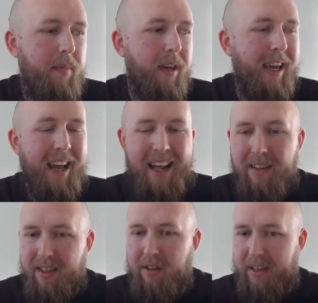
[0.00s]

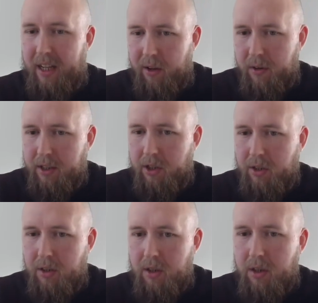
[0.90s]
access to that
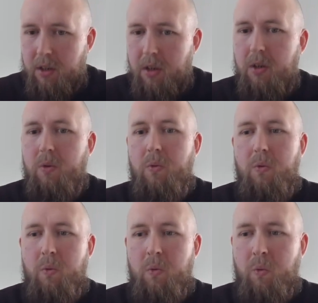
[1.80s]
knowledge
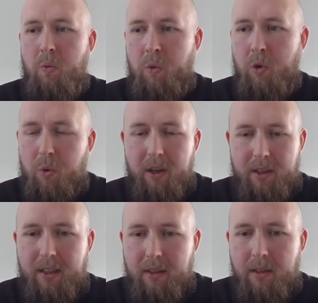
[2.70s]
was quite
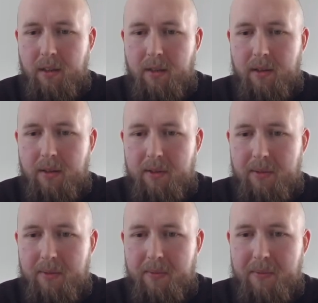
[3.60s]
easy,
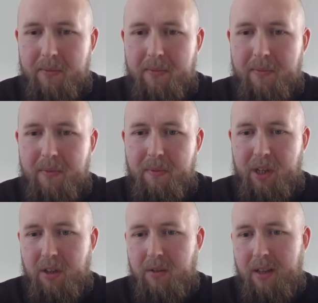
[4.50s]

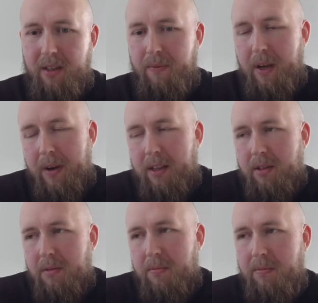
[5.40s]
because there's
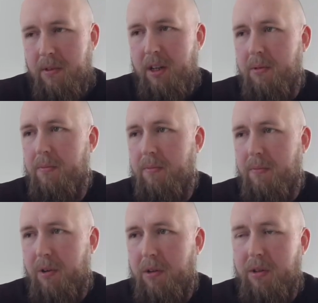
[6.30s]

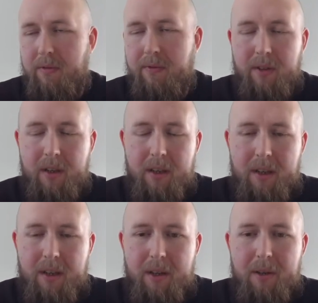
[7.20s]
lots of
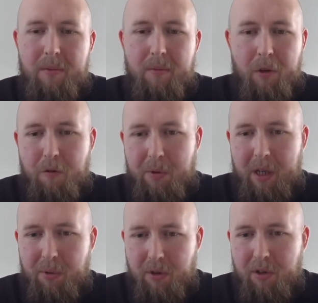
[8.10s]

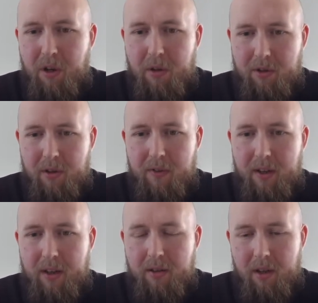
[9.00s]
people who know their stuff
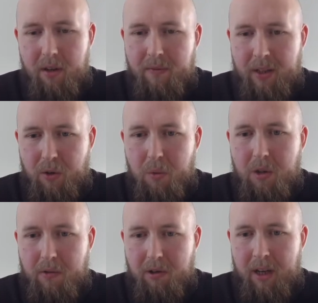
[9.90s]
here, so that's always
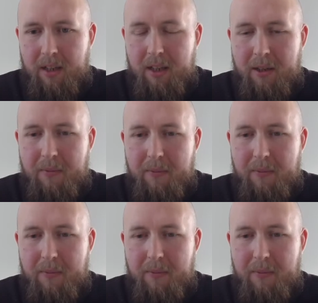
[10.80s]
very handy.